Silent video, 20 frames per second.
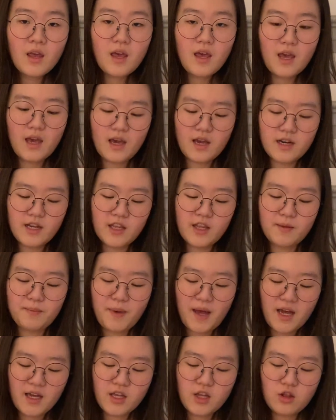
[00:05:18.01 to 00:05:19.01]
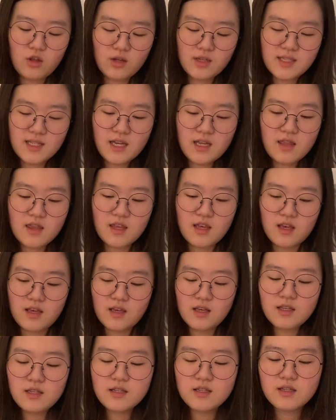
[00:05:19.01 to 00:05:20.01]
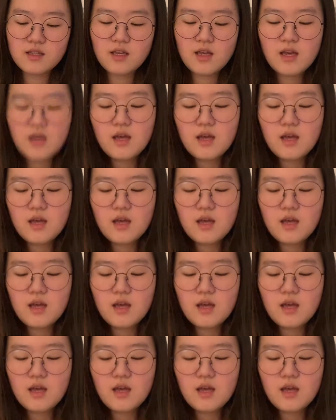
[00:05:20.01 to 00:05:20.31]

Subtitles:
And in the back, it looks like this.